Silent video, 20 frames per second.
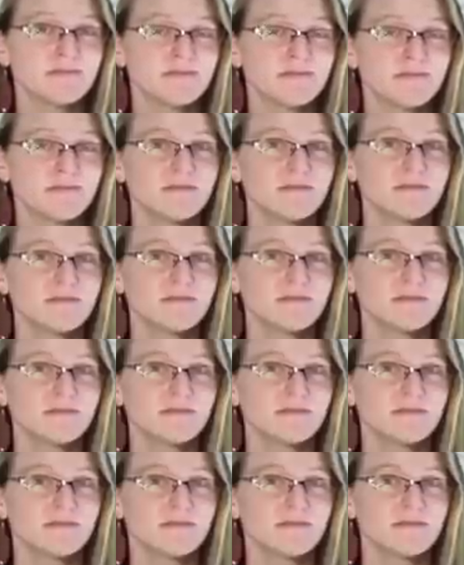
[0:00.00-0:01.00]

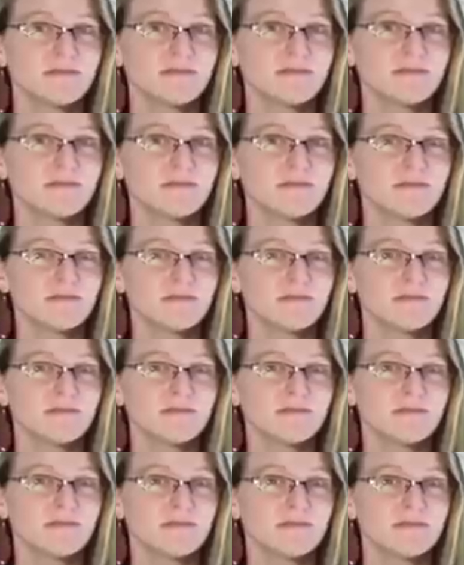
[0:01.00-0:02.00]

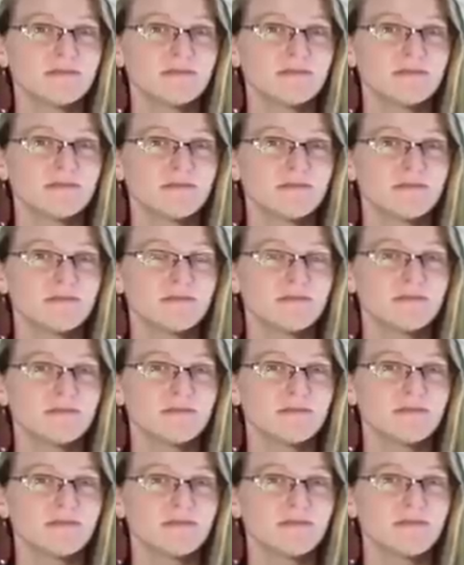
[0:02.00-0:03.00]

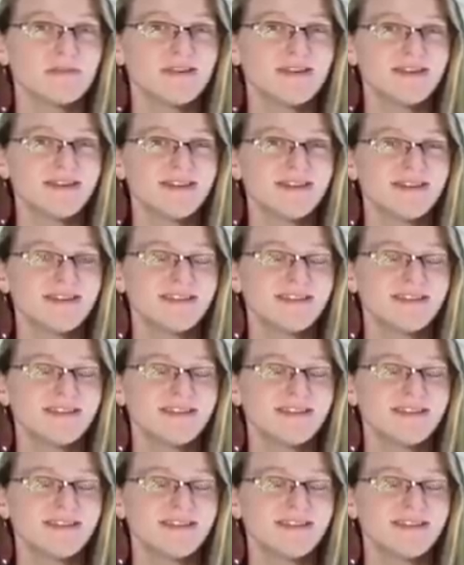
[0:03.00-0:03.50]
This person isn't speaking.